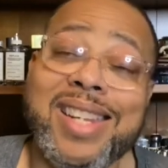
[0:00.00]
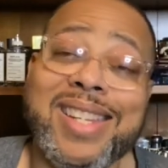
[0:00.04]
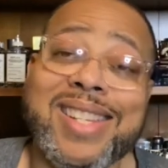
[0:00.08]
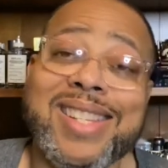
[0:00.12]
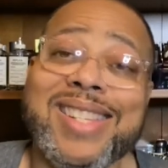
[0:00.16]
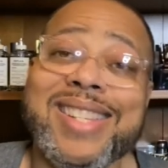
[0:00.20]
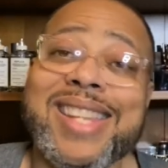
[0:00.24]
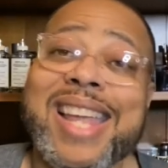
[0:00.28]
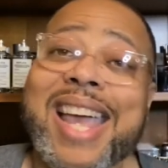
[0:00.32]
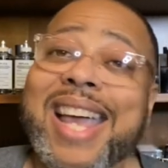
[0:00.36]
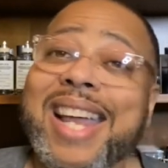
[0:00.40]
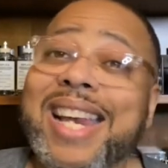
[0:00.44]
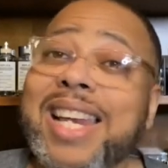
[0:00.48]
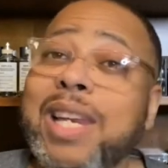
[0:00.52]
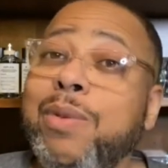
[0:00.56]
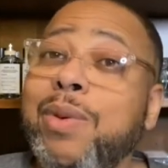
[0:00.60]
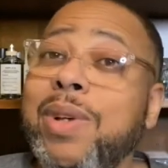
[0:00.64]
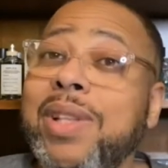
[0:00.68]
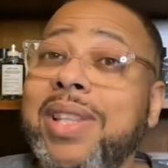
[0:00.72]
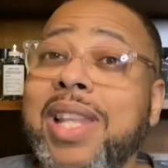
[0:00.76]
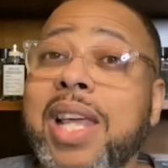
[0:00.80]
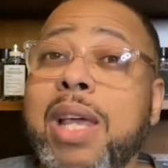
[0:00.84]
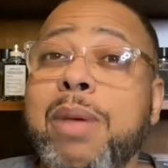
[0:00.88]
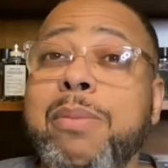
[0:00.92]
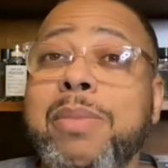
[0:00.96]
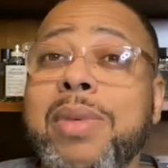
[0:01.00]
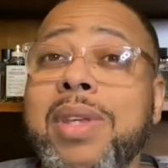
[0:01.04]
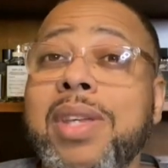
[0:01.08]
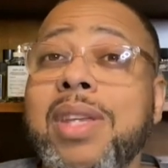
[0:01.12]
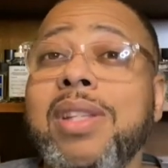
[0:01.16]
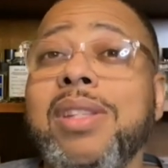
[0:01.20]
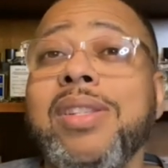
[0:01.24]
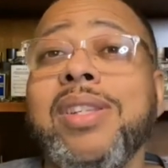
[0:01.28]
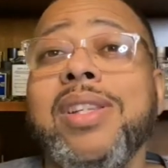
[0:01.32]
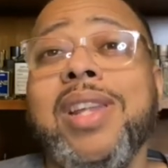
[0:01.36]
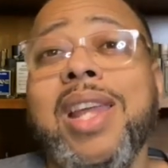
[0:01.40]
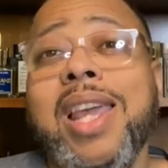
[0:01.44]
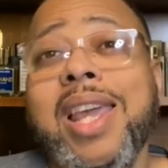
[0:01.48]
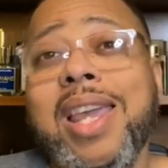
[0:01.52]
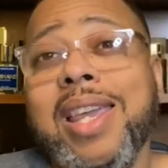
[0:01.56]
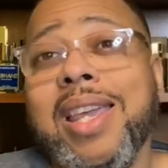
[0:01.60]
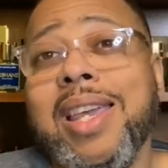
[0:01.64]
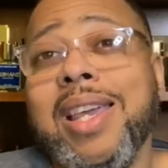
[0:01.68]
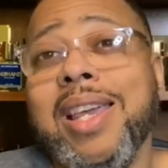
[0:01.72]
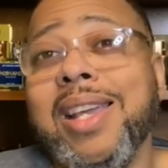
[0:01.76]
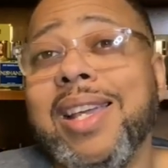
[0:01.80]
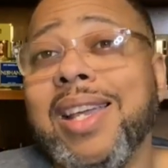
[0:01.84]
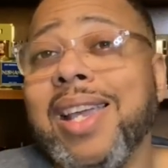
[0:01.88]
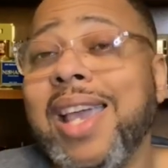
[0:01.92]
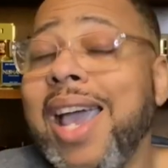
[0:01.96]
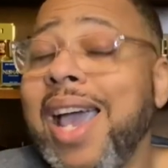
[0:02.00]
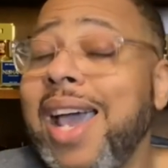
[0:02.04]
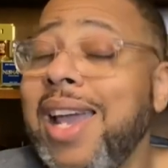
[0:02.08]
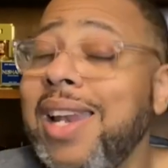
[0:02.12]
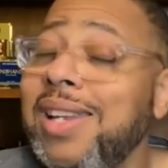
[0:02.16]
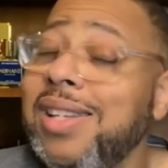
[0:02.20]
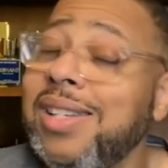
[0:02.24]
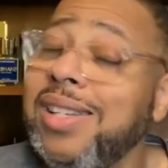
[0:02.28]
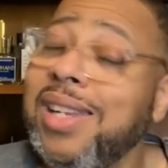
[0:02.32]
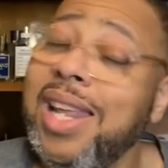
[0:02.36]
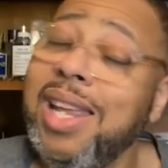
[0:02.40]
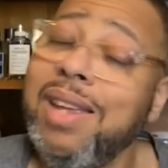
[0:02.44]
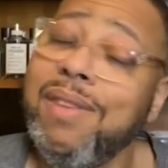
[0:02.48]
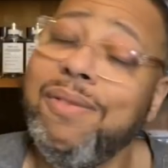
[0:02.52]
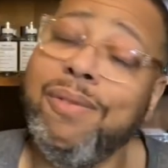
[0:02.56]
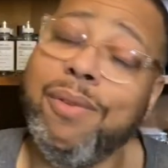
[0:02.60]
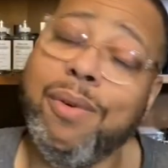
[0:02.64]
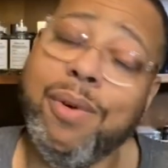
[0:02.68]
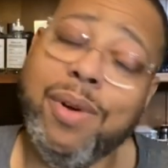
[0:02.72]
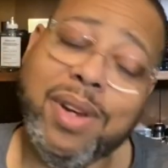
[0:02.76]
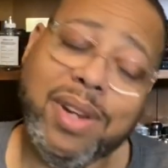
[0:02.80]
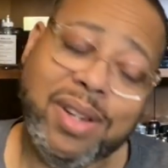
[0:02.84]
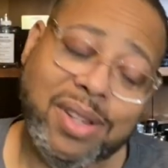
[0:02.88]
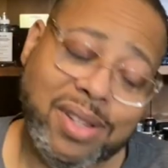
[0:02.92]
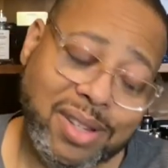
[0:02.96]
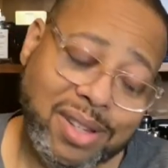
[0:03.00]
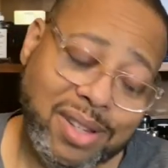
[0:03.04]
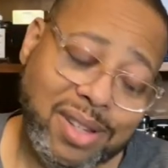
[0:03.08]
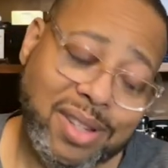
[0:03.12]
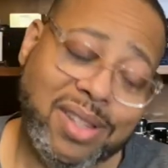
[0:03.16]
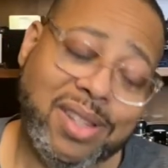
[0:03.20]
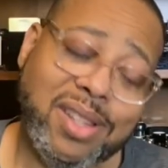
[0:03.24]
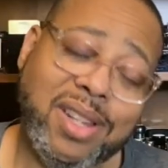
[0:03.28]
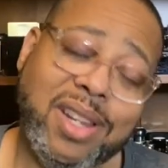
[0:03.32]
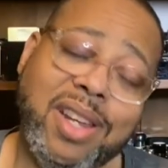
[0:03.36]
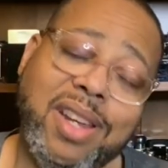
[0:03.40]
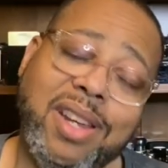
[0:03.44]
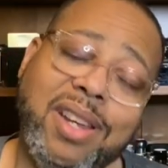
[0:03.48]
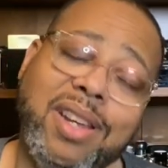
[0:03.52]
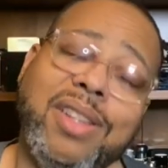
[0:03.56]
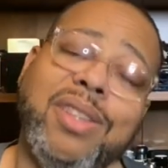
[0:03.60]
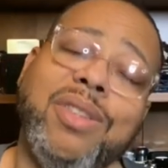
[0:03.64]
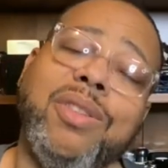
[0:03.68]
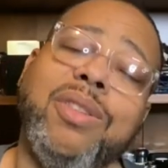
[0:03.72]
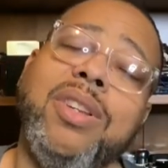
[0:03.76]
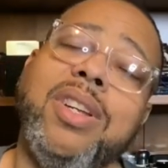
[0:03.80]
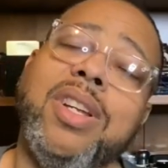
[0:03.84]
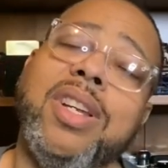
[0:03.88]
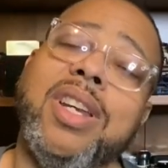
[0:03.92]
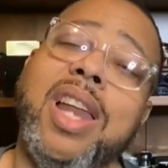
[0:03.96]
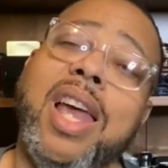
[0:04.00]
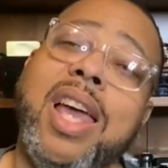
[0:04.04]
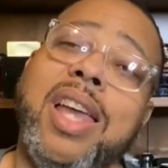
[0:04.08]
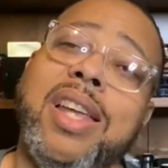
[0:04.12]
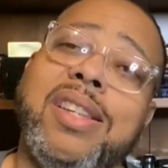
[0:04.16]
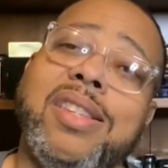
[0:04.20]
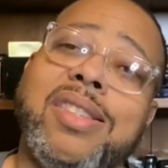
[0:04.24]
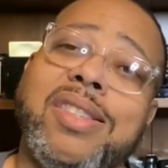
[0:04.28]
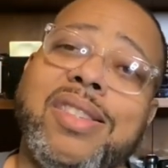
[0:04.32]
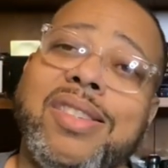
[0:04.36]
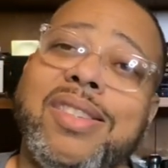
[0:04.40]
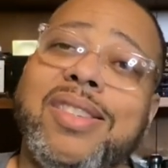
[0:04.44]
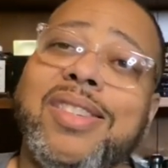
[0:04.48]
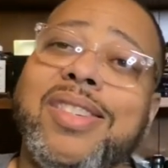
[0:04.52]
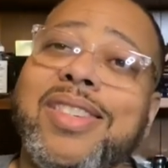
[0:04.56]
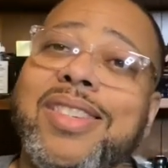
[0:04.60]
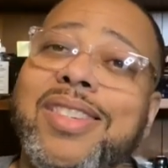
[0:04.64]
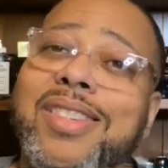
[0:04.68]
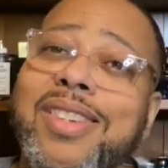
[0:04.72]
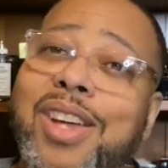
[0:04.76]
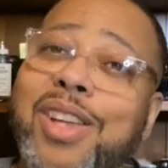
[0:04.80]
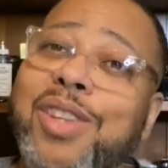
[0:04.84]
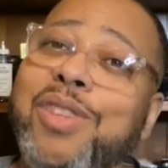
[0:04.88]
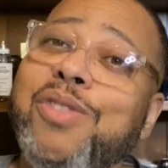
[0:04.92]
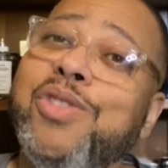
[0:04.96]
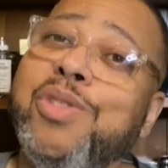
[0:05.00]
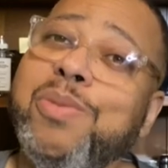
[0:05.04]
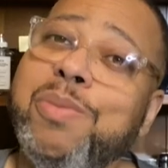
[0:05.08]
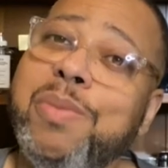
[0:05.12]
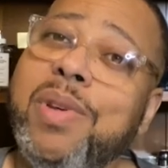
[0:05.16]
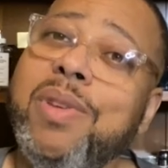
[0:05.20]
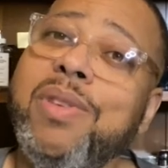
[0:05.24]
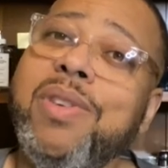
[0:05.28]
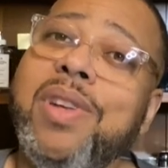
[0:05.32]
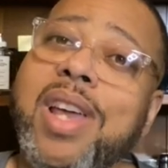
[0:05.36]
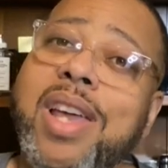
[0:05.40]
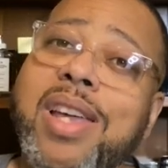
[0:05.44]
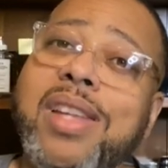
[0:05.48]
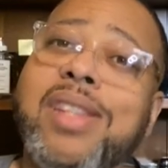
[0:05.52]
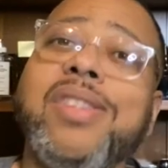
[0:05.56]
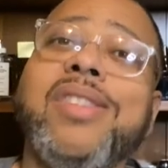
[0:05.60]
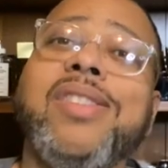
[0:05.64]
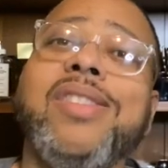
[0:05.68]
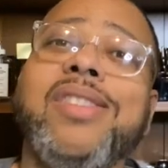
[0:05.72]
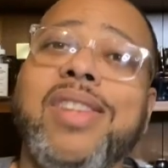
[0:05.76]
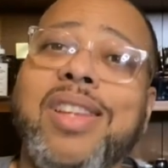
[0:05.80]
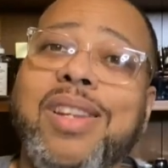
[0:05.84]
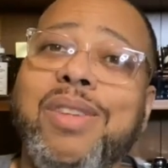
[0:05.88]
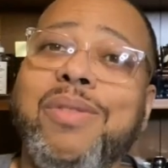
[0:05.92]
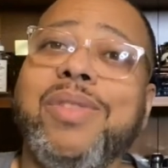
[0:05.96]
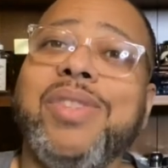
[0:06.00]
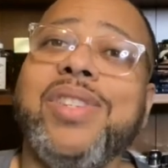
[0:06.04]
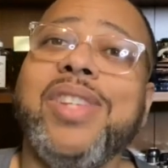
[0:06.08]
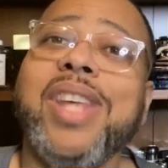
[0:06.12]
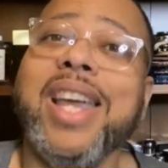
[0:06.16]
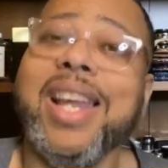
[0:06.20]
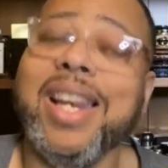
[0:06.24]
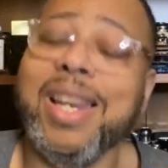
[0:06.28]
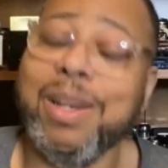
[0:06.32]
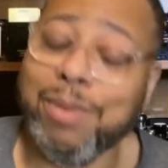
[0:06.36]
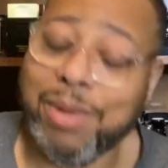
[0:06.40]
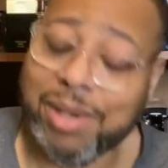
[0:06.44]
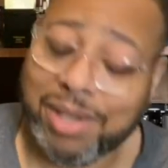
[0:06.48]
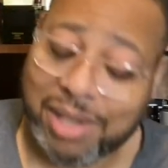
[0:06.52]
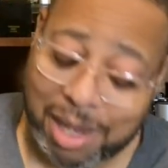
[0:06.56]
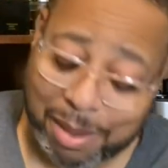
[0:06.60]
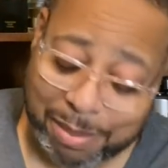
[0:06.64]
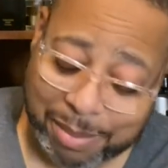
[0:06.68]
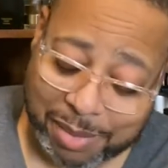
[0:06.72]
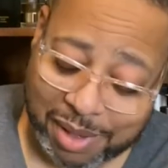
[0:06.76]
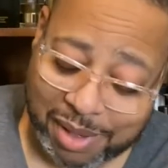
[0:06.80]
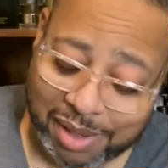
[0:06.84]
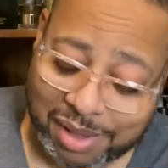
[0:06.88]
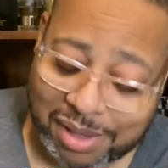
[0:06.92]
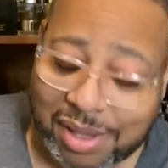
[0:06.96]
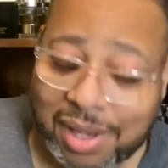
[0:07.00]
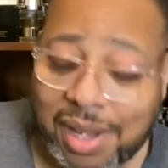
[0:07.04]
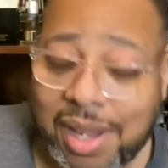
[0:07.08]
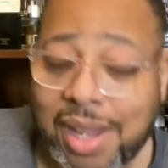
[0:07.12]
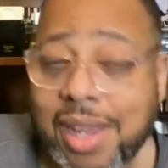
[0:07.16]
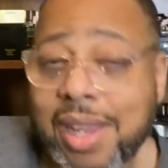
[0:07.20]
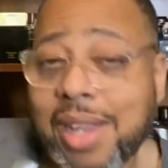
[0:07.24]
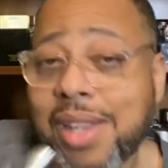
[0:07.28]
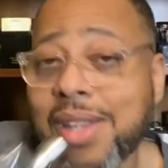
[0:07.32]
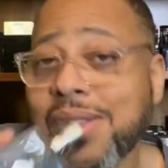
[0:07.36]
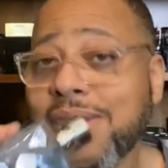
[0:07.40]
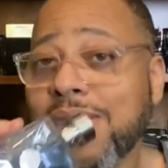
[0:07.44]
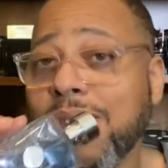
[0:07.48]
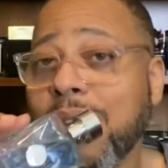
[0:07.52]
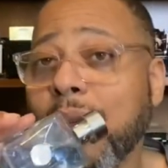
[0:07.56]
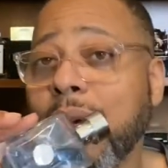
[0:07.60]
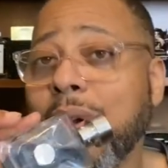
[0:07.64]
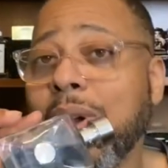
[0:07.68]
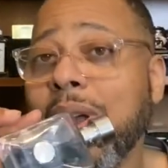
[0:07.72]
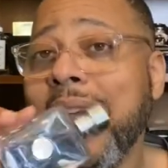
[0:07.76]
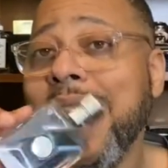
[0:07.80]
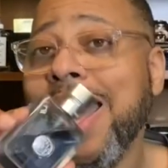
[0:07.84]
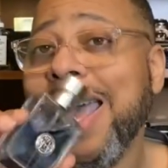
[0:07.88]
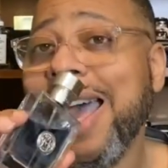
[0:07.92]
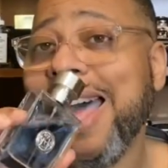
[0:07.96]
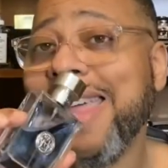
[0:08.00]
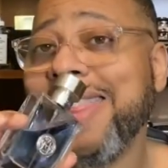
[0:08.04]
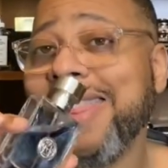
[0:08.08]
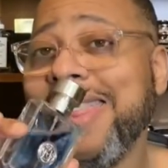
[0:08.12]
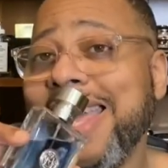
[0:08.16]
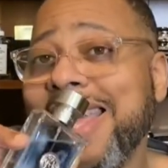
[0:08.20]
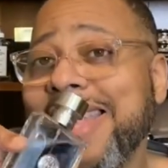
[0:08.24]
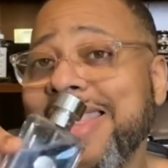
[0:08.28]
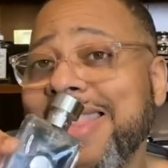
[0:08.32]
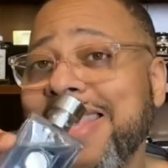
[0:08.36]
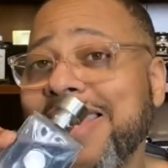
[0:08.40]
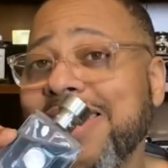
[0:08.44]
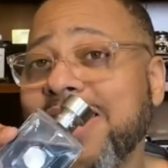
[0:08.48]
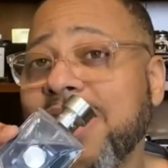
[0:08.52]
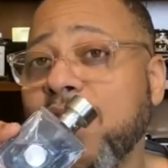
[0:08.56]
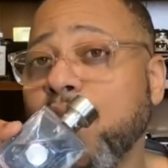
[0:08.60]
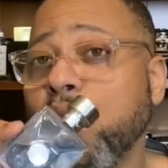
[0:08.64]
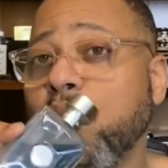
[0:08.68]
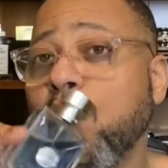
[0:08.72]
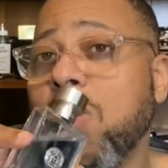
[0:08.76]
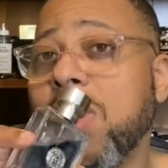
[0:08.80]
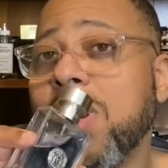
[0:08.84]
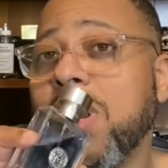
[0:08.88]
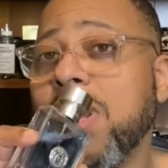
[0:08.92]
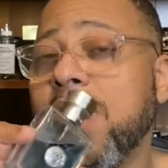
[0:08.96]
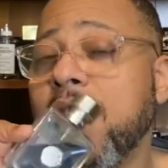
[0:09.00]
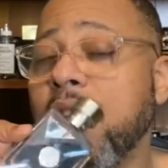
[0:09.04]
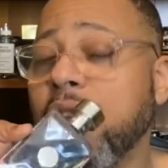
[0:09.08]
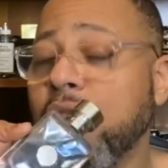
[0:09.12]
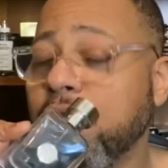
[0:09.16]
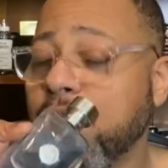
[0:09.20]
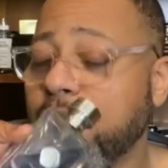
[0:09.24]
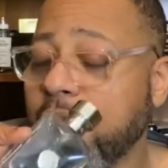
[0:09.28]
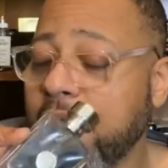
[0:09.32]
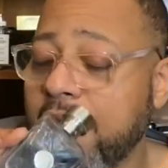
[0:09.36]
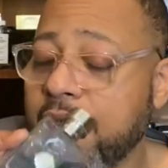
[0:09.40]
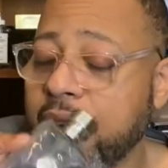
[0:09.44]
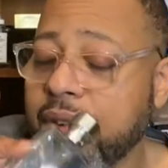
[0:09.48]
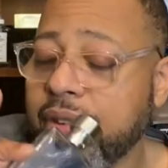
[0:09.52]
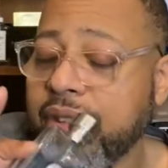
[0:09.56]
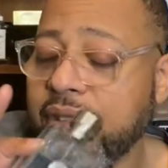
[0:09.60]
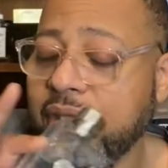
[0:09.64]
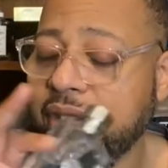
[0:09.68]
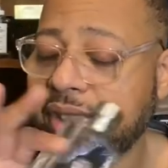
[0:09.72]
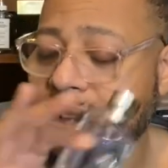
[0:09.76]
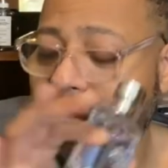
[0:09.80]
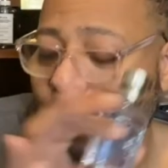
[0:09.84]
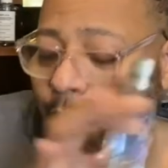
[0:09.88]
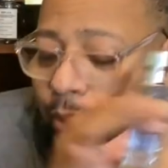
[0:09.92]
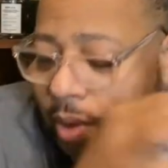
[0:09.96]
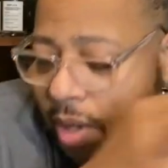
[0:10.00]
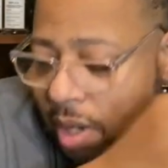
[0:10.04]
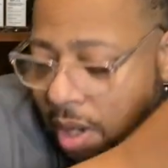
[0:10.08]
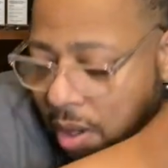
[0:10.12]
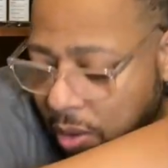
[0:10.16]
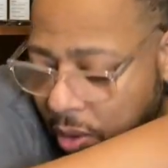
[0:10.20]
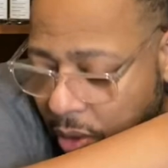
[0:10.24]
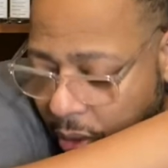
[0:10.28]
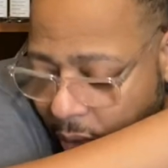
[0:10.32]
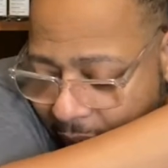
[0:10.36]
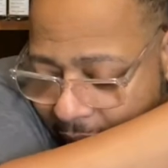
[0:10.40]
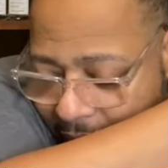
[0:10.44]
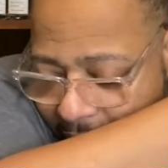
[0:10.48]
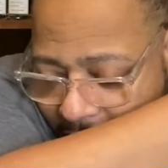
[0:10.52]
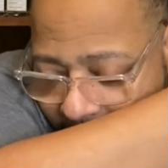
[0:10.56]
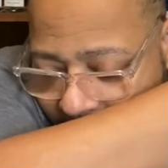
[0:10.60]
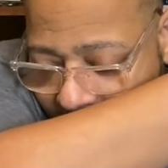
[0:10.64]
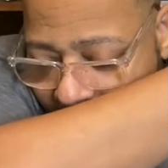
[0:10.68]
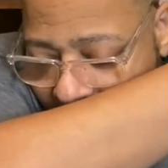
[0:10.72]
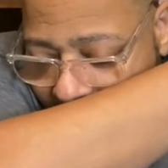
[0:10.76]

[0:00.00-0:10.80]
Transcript: exactly what that means. And hey, a guy in his late 40s, to hear you look nice, or you smell nice, I know exactly what that means. So I think this is one of those fragrances that will go great,